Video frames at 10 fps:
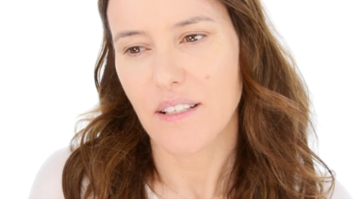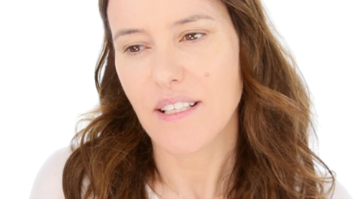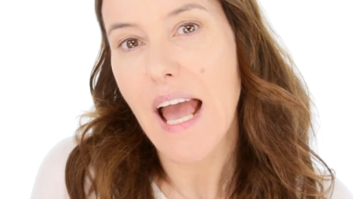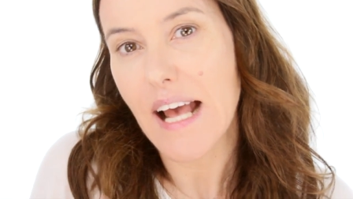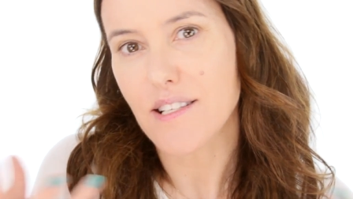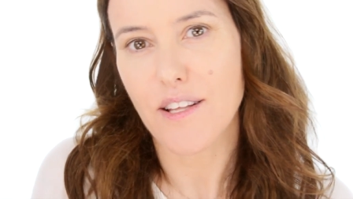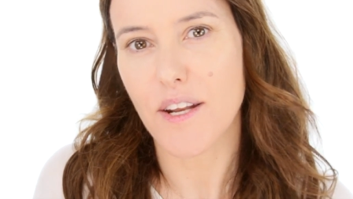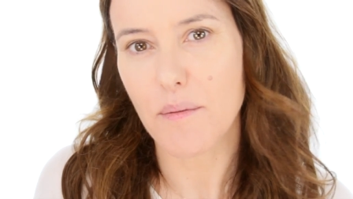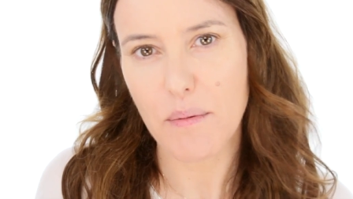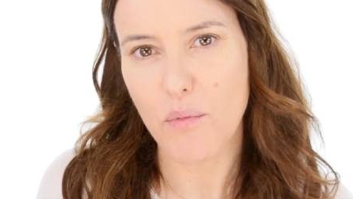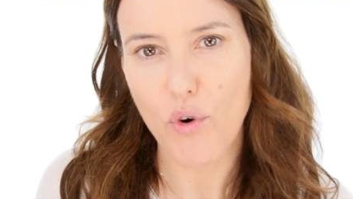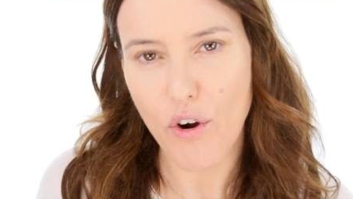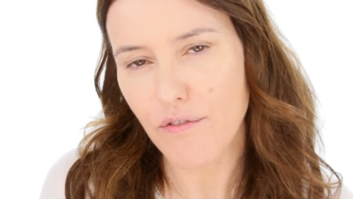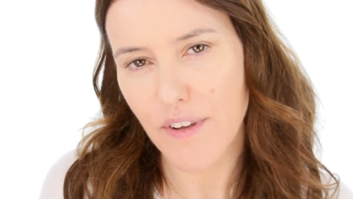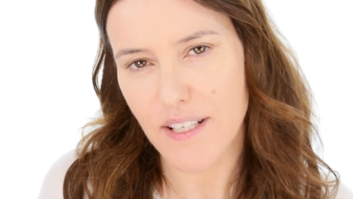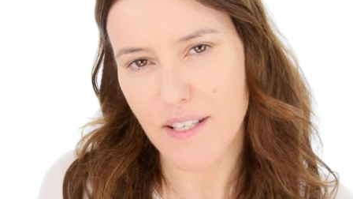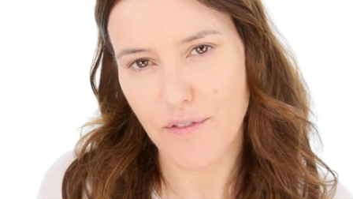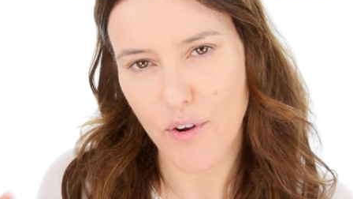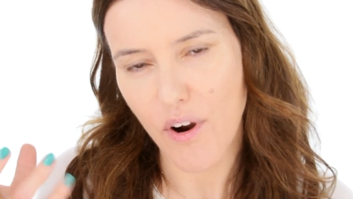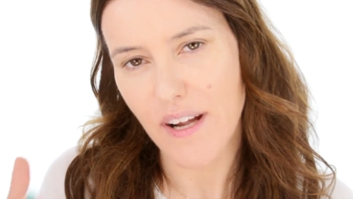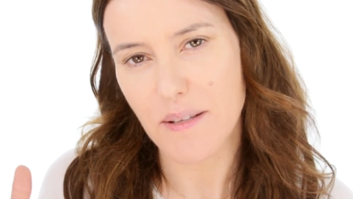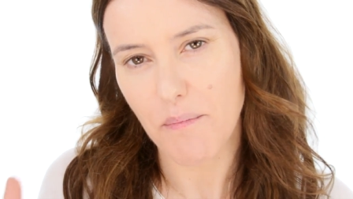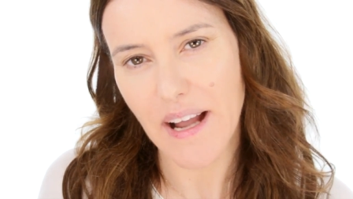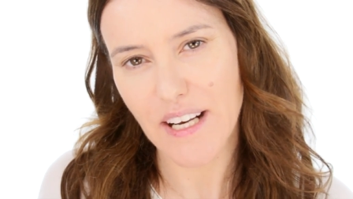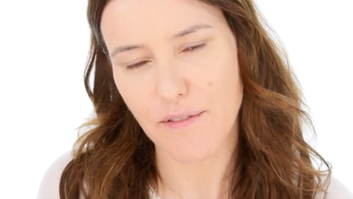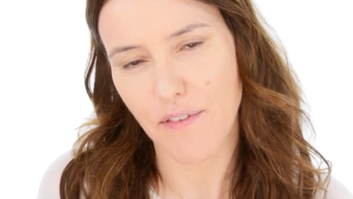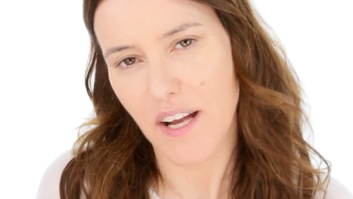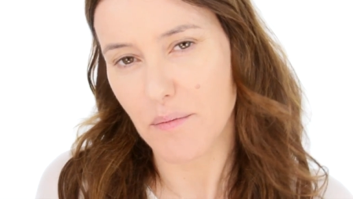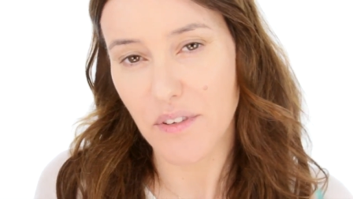yes, they're going to be more obvious if your eyes are magnified,